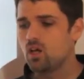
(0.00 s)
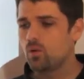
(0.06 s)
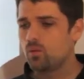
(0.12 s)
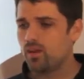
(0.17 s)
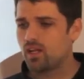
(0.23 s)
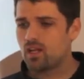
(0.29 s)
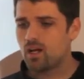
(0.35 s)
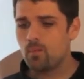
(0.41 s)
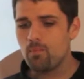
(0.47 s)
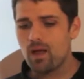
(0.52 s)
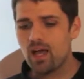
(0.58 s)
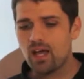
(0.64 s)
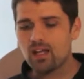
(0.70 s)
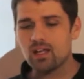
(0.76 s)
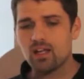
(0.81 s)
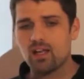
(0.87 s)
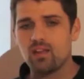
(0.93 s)
When they come
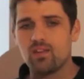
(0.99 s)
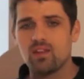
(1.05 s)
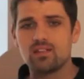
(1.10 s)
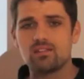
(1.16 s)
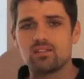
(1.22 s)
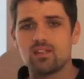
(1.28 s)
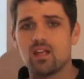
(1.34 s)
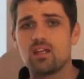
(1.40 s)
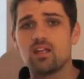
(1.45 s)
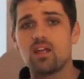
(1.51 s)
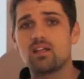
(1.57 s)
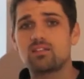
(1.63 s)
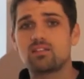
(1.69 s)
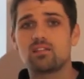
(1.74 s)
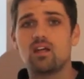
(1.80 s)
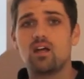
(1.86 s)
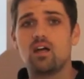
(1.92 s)
back and they say,
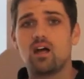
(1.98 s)
yes,